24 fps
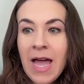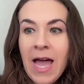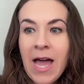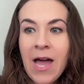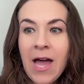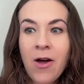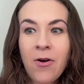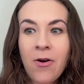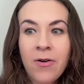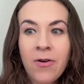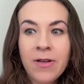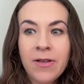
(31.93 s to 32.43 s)

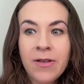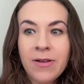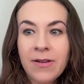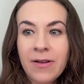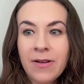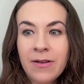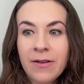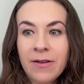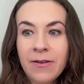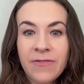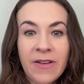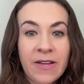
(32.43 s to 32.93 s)
how it
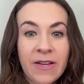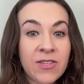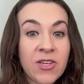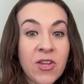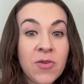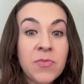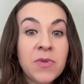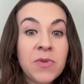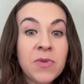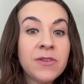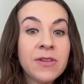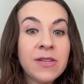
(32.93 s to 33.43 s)
affects
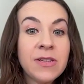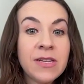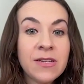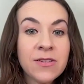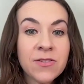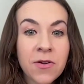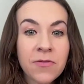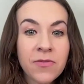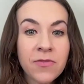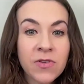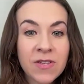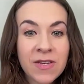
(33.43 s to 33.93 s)
communities
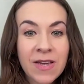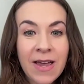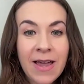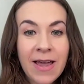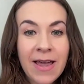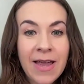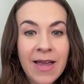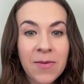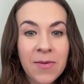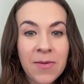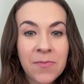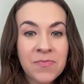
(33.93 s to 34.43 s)
over
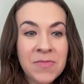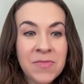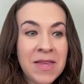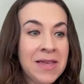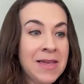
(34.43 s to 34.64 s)
time,